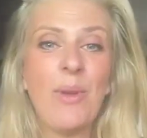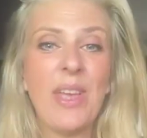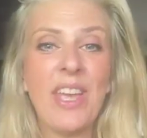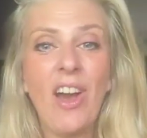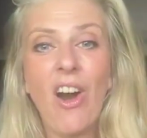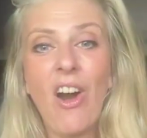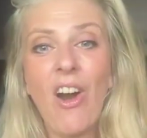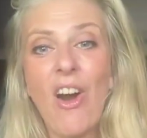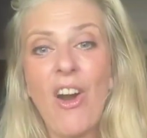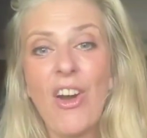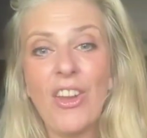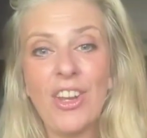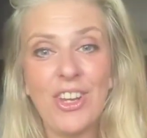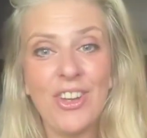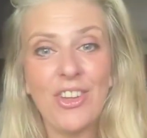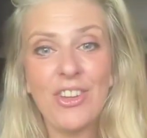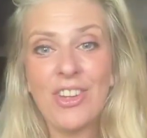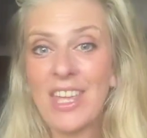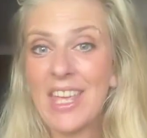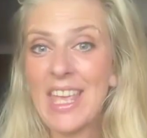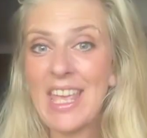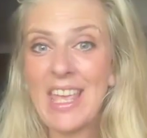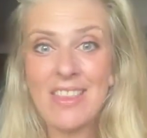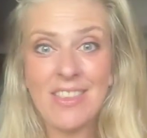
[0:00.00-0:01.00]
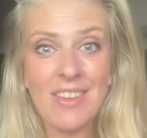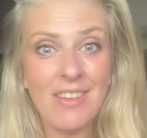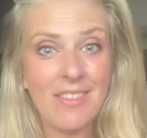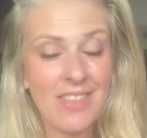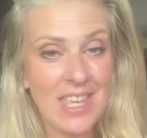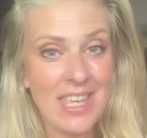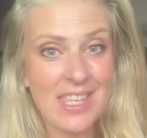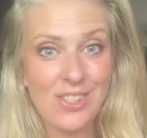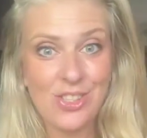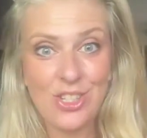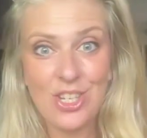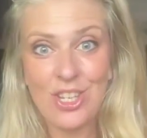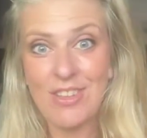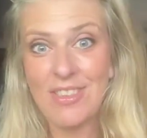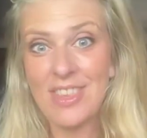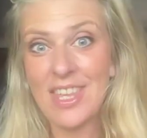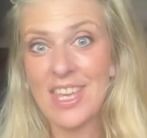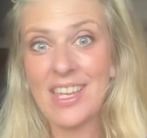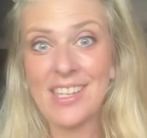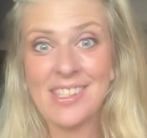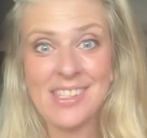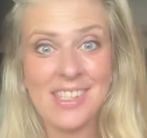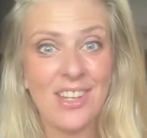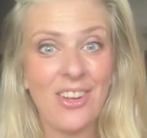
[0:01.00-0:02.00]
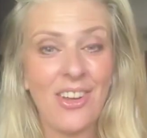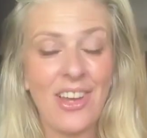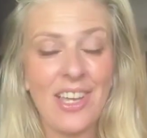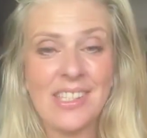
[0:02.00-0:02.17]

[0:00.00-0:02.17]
We can't look at either of these two things in